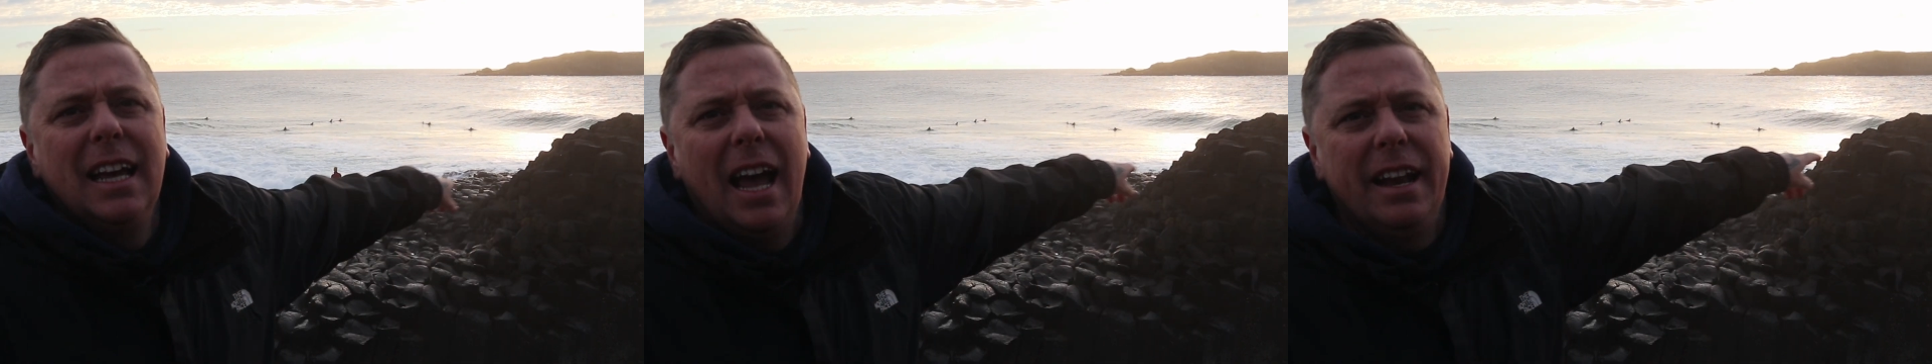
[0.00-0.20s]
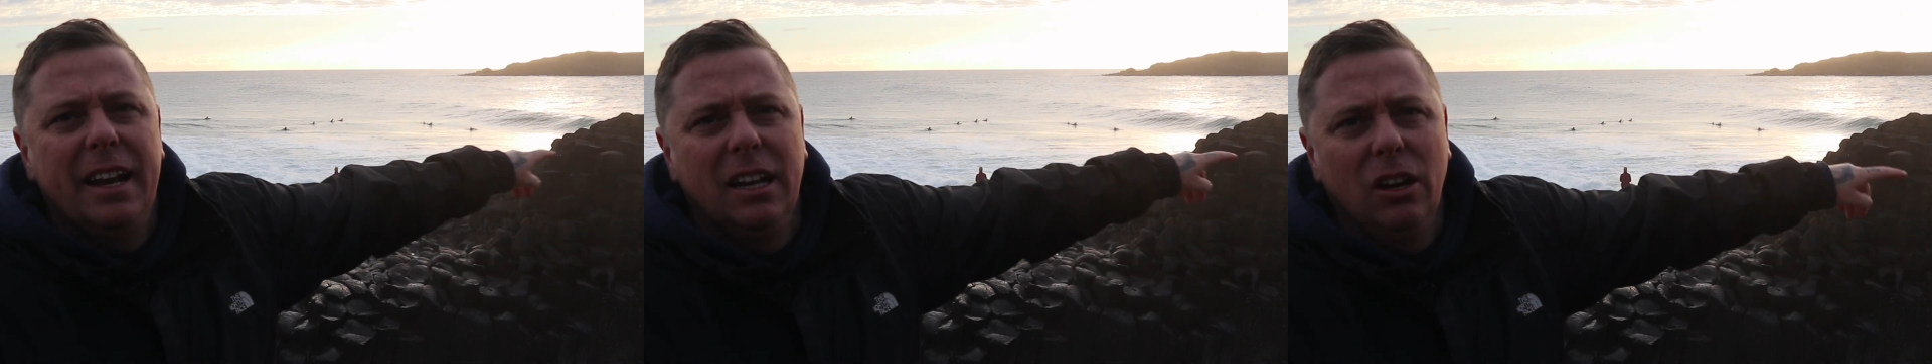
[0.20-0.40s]

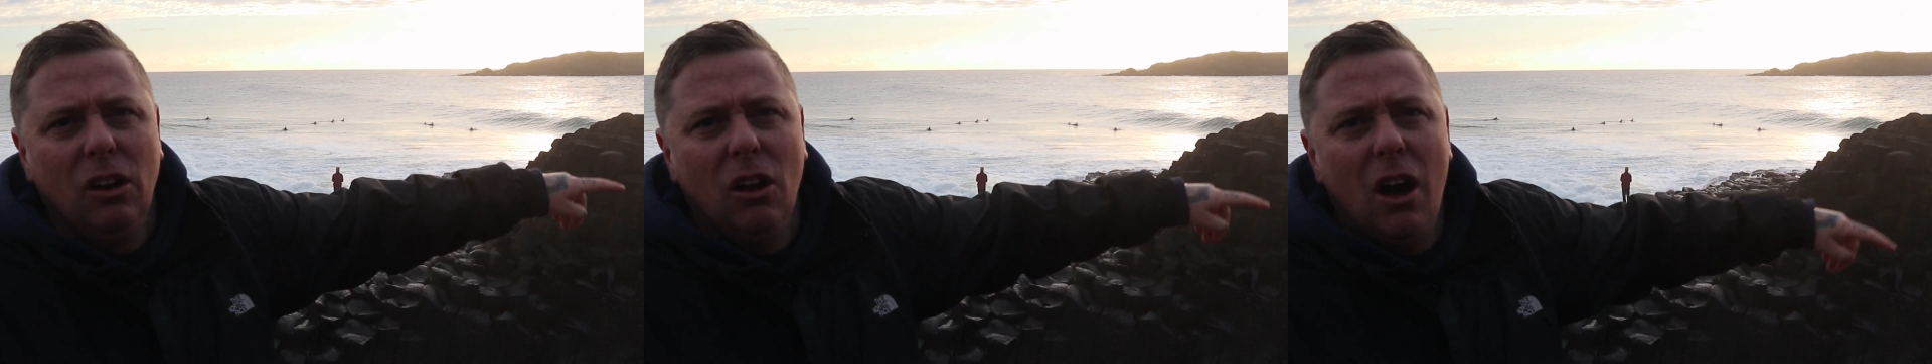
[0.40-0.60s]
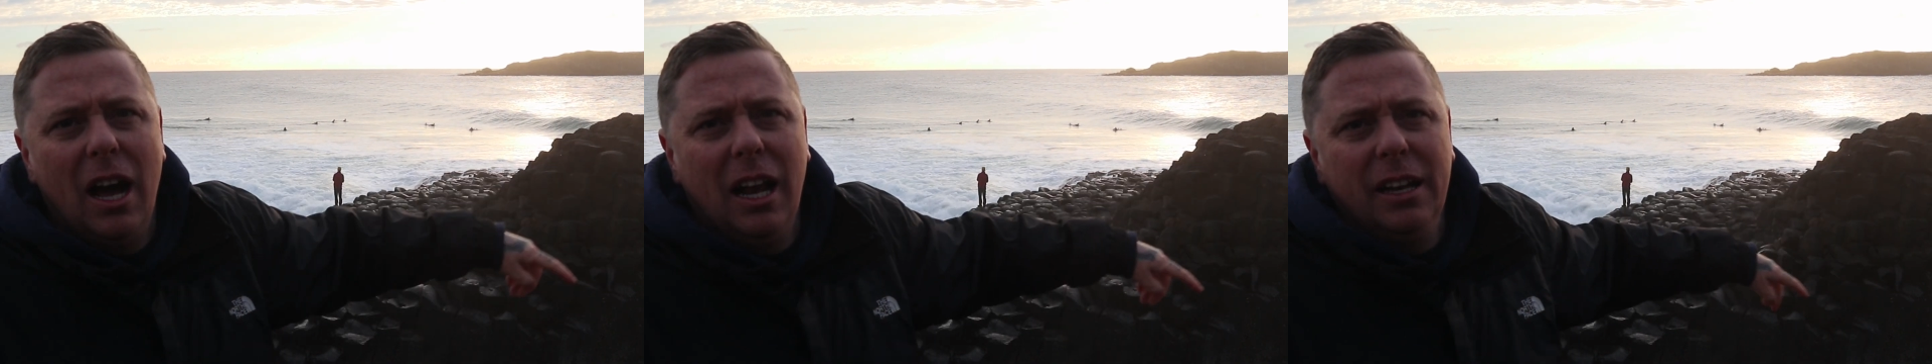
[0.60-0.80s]
and a
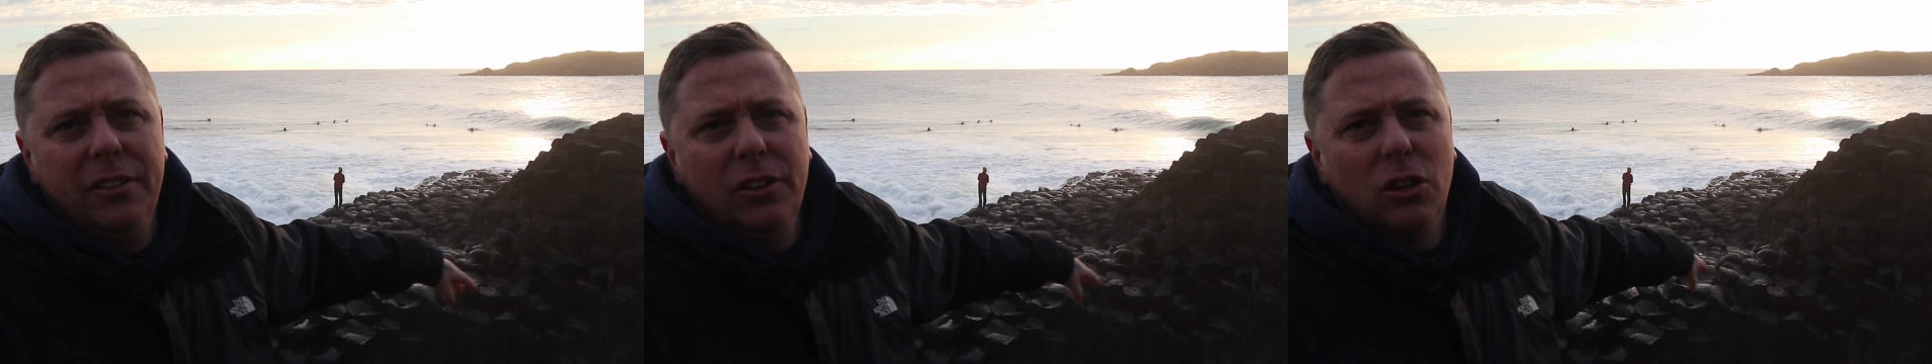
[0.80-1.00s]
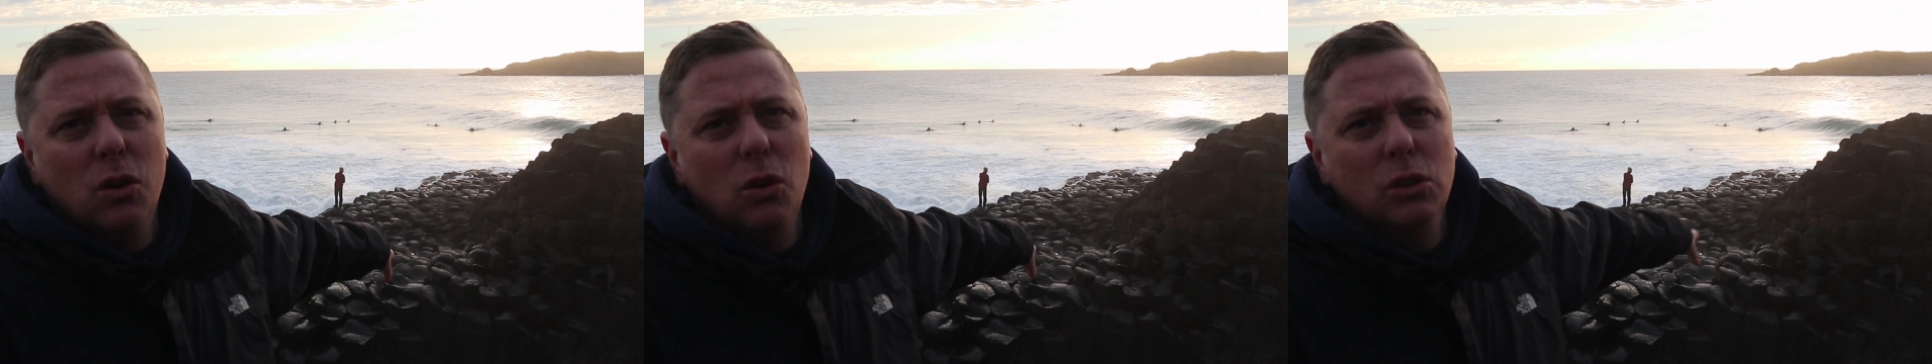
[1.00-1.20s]
little island,
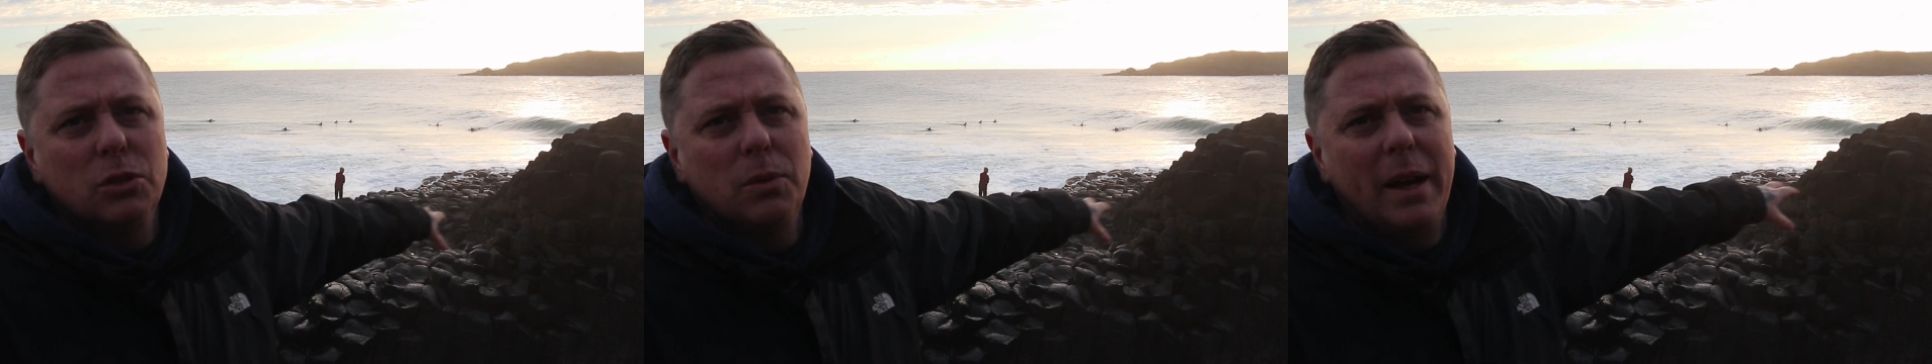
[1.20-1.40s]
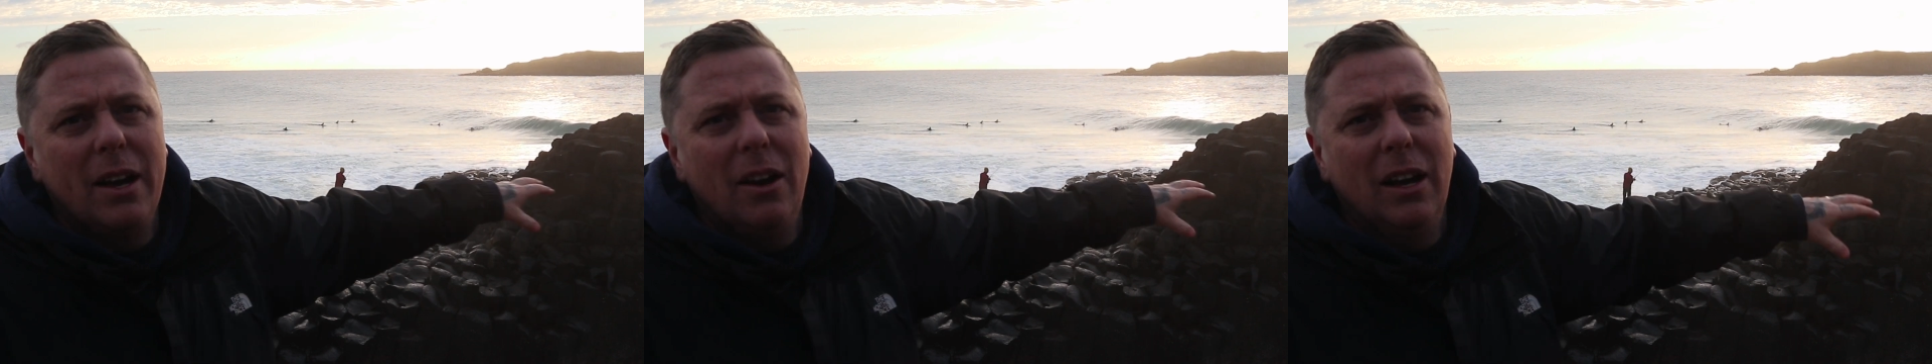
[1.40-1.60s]
the
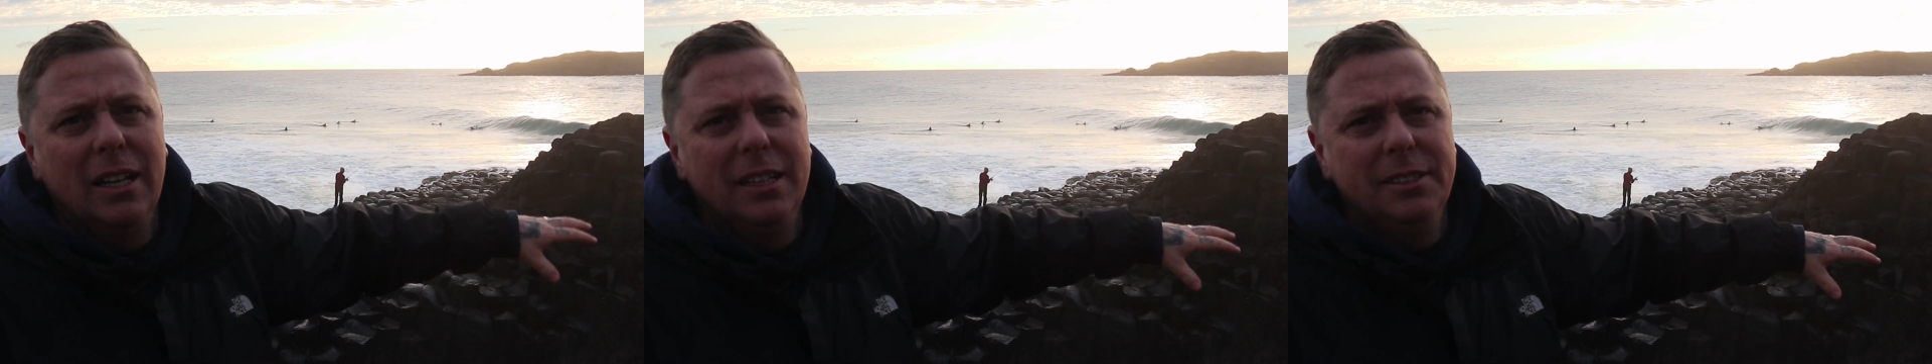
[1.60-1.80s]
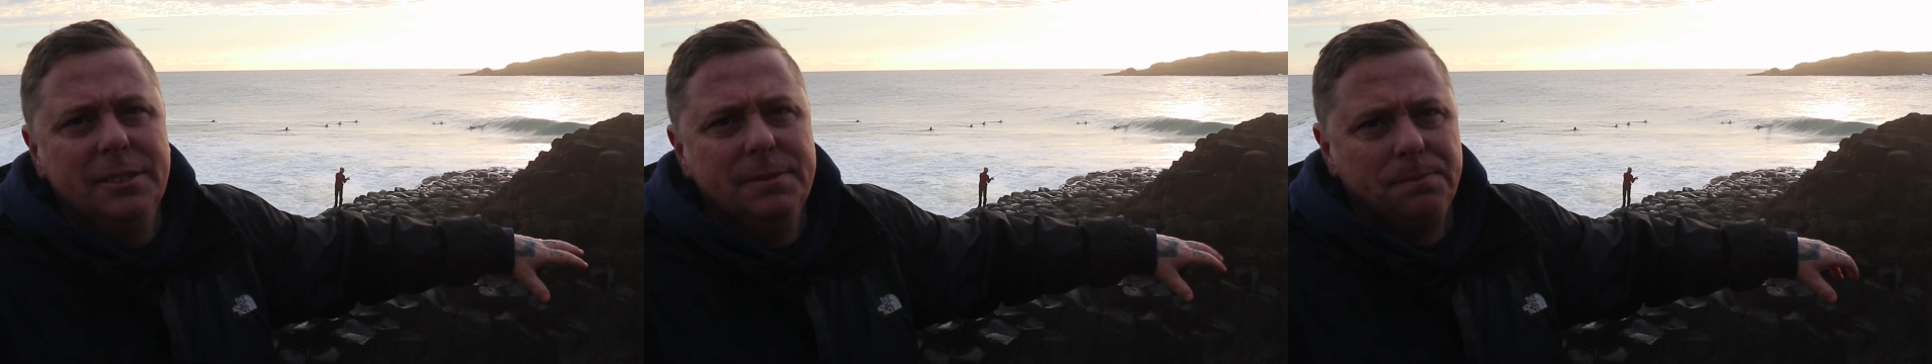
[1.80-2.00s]
Causeway
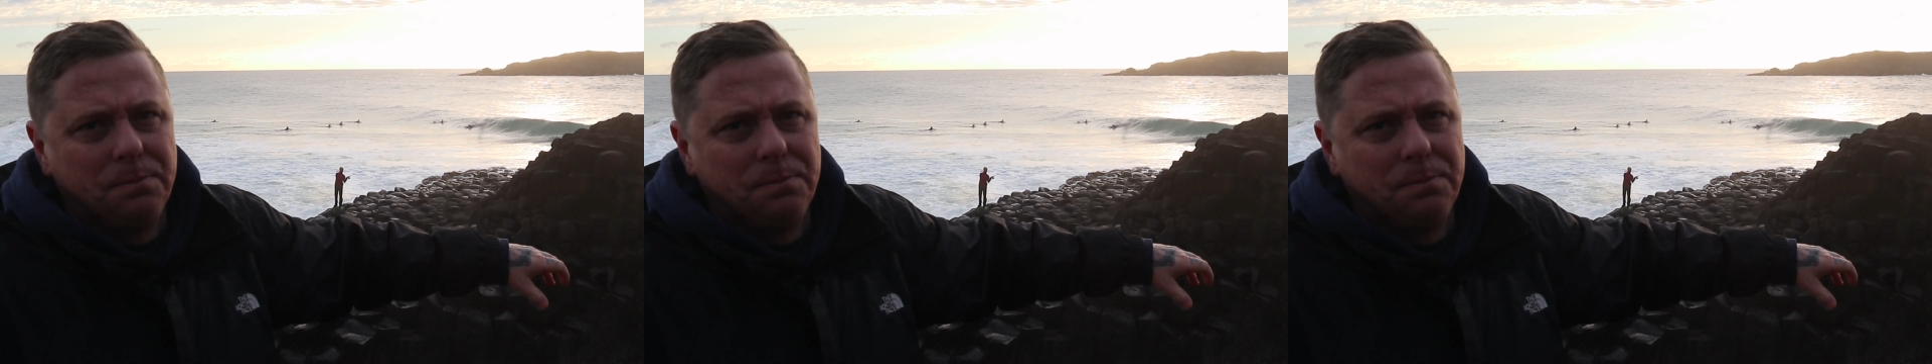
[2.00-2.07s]
Island,